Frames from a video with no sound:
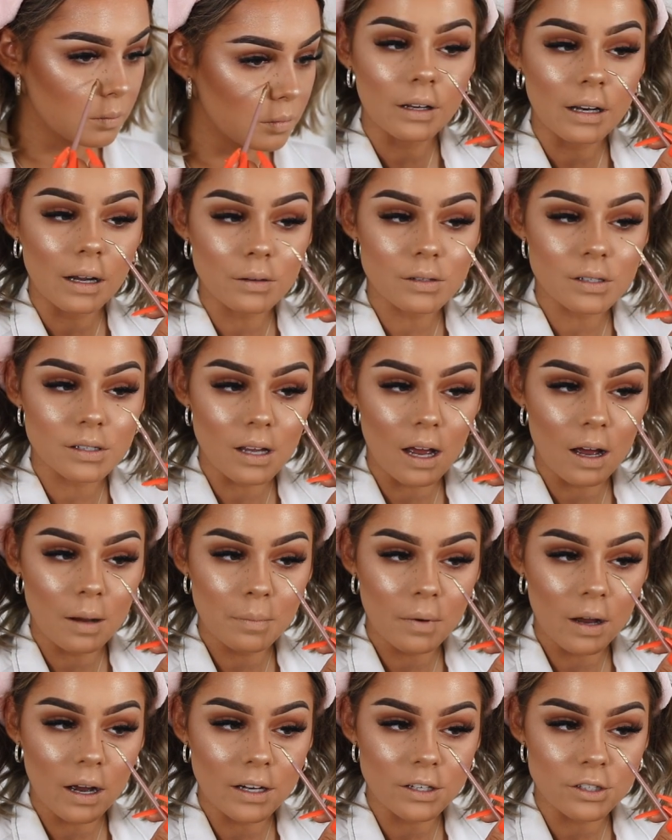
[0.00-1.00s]
Now
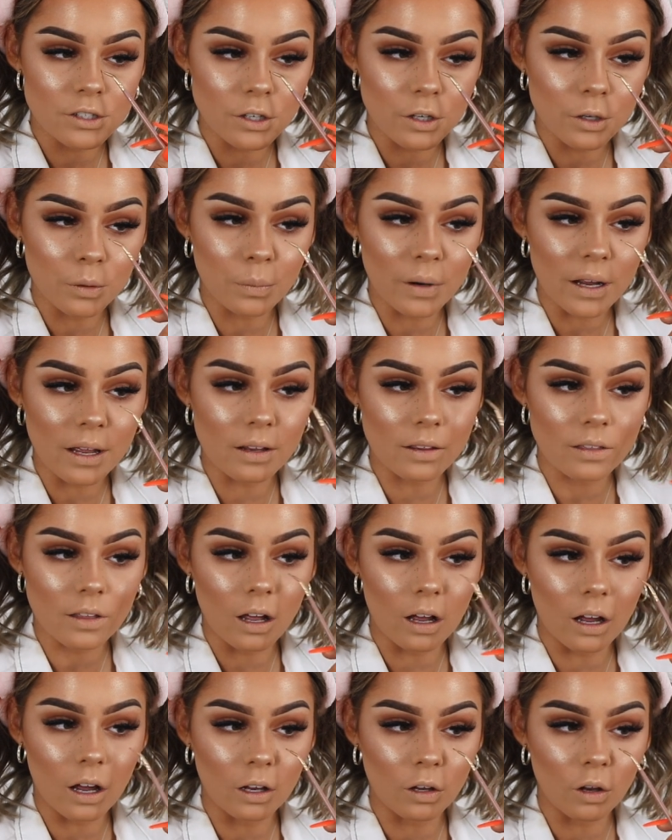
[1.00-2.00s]
some I do with
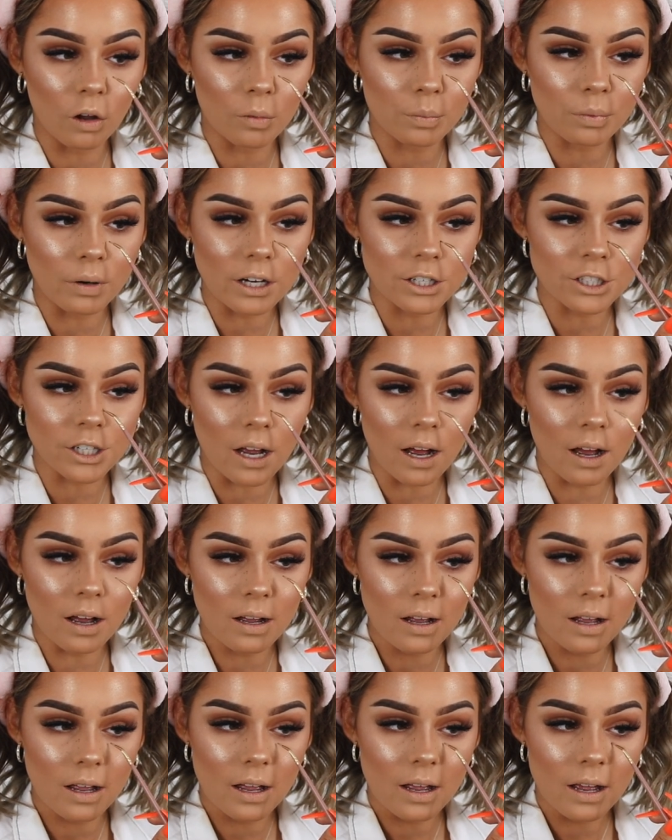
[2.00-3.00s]
a lot of pressure,
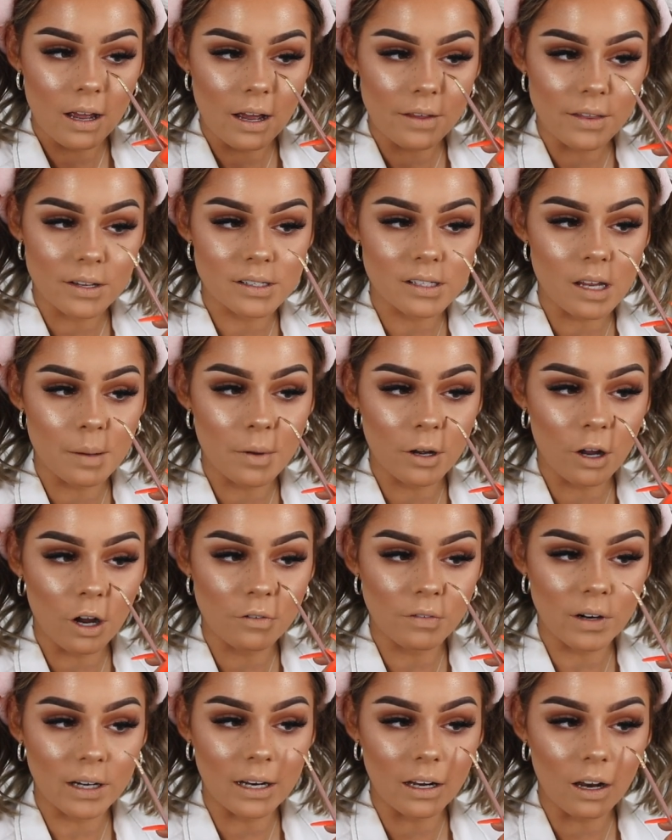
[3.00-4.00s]
and then some I go
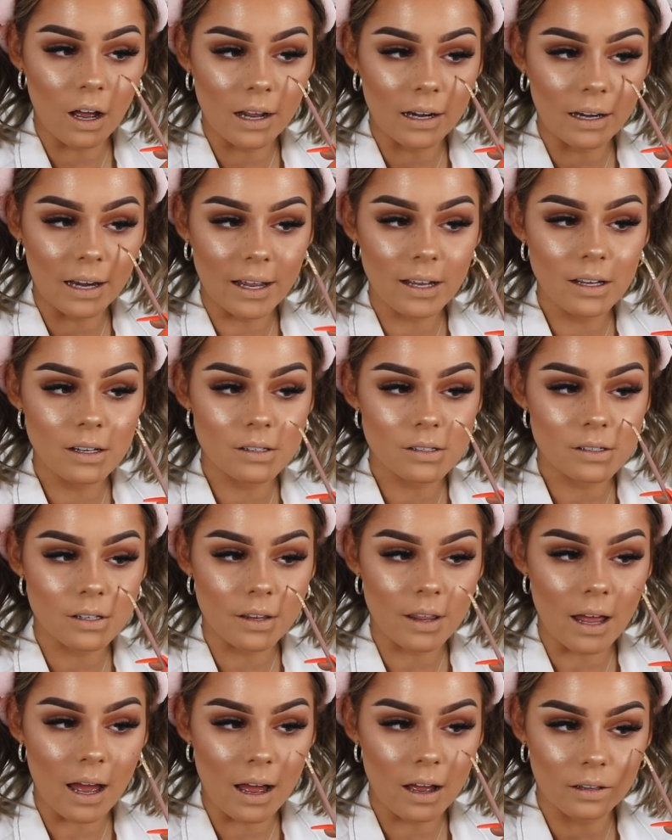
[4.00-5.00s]
really lightly
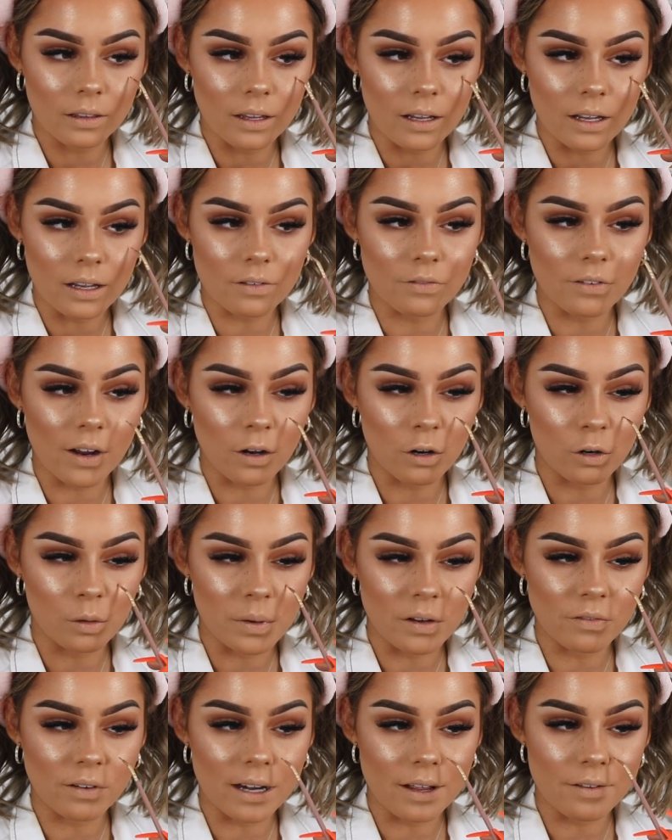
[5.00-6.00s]
so that the freckle will
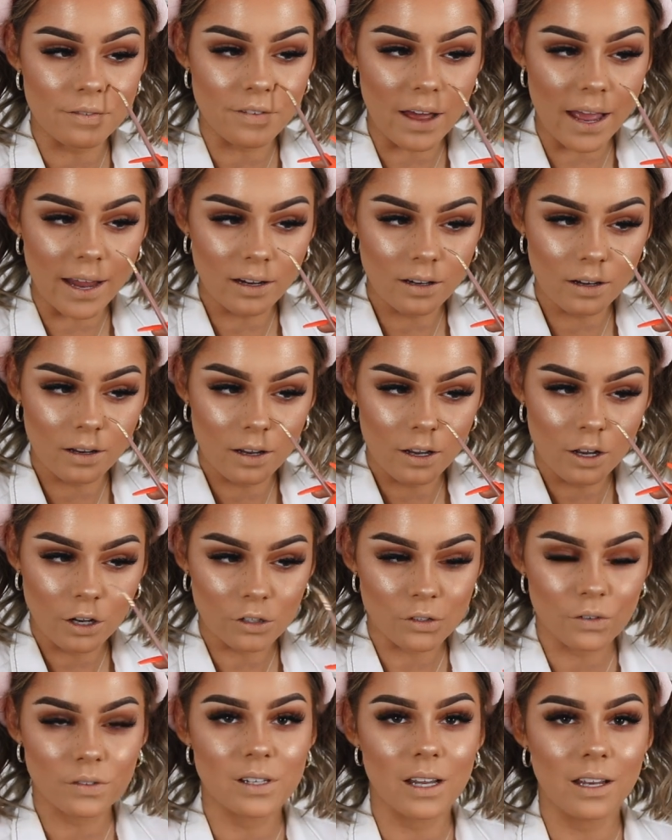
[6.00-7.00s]
be really faint,
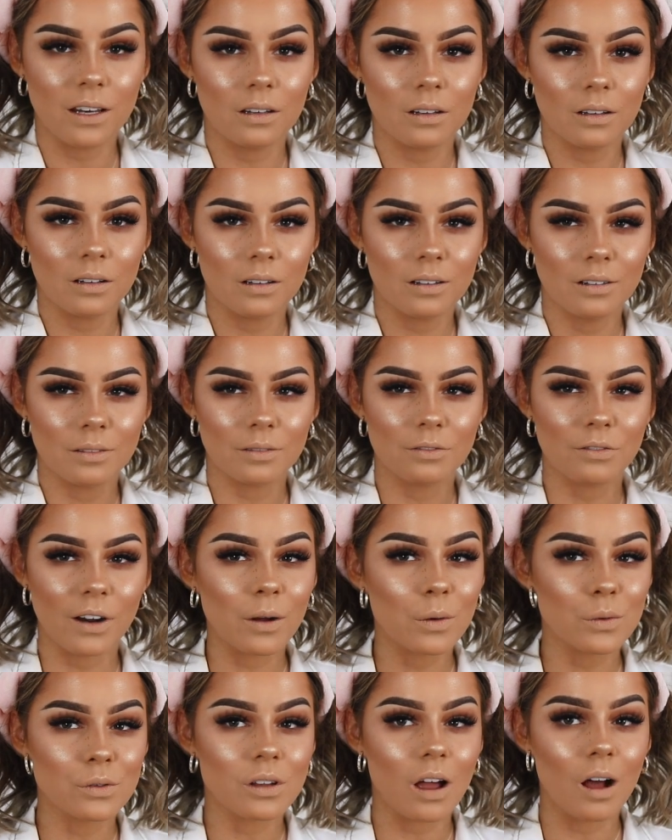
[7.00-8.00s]
because I've seen
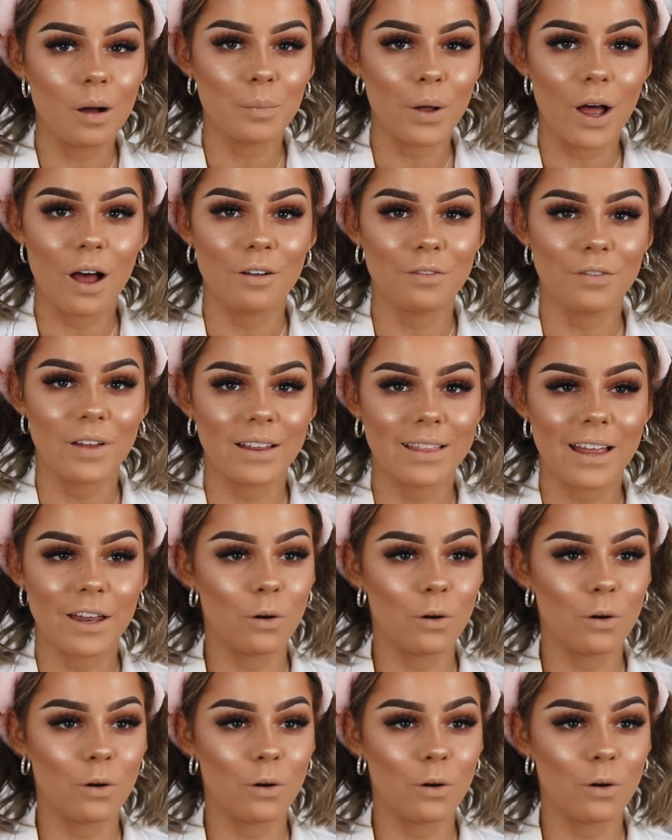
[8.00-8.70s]
freckles aren't perfect.